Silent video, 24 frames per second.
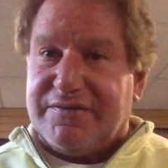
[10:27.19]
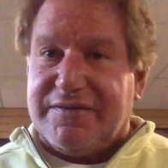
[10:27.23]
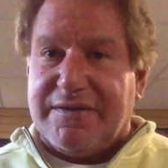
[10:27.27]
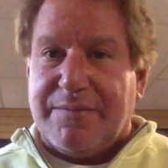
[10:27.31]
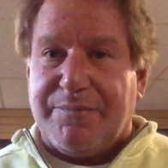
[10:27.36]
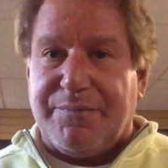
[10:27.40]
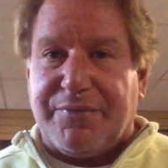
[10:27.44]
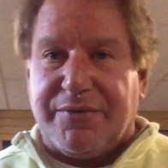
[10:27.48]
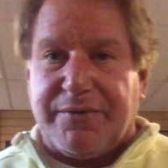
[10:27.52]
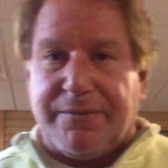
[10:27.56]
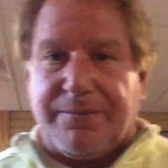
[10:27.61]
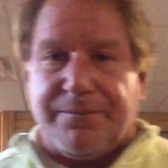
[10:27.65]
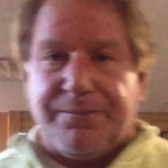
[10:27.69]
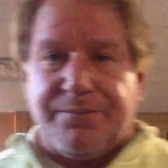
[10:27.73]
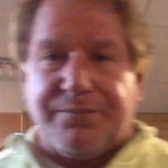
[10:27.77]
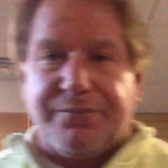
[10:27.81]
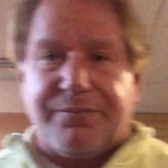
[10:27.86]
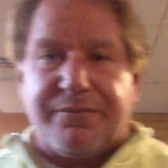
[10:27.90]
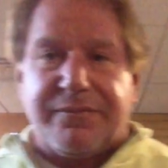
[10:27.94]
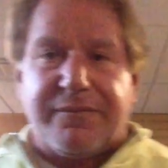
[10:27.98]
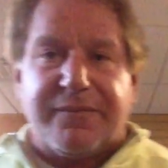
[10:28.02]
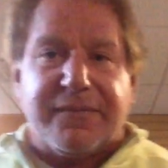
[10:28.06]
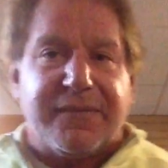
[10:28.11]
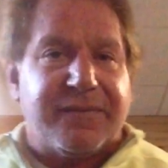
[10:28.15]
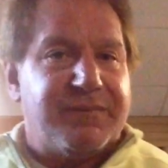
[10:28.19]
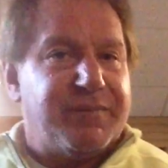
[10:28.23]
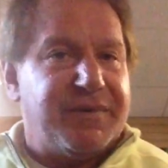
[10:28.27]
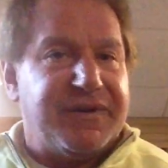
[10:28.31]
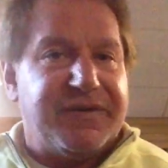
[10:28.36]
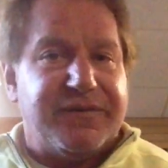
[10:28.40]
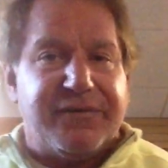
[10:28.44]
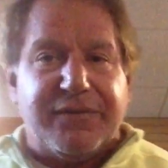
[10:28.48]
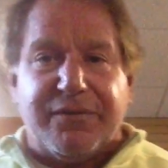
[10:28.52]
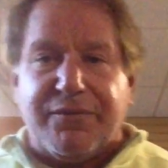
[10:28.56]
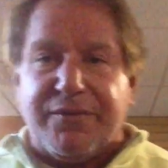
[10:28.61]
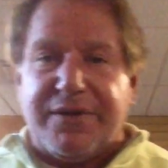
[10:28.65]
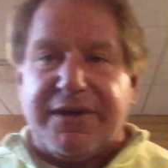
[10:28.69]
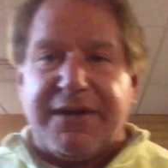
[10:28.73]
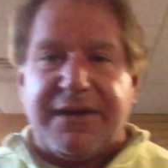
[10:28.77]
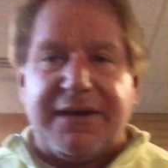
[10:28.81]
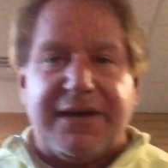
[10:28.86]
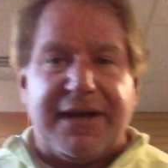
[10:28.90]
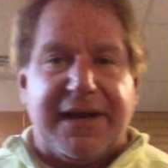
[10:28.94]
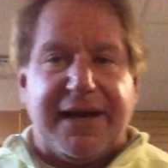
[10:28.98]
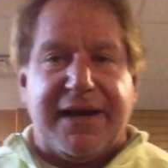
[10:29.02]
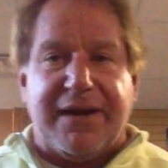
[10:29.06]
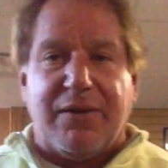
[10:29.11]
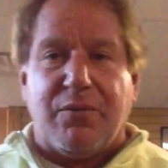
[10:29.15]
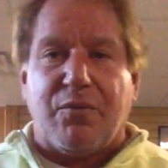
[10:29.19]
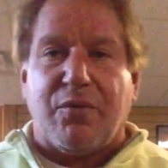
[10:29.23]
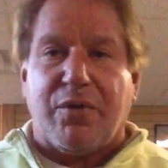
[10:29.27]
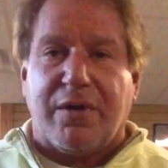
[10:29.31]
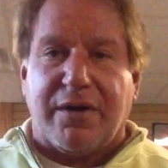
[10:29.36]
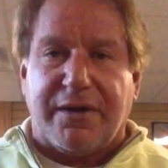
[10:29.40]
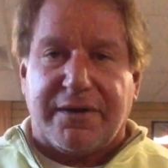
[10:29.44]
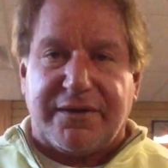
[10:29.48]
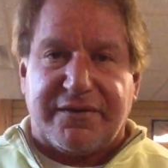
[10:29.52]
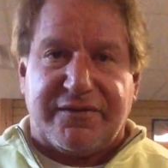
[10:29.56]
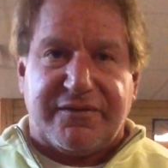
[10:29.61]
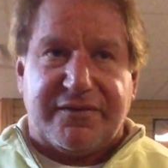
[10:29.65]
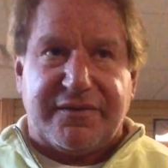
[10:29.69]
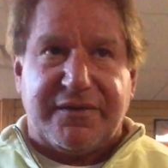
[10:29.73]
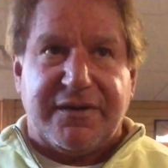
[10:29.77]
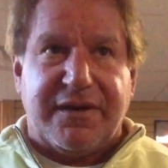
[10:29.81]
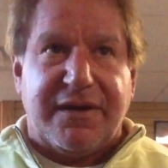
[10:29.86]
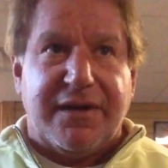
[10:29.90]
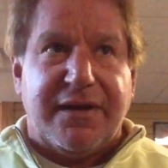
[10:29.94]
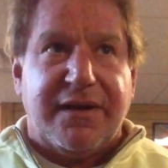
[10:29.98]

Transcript: simple been doing it and it works.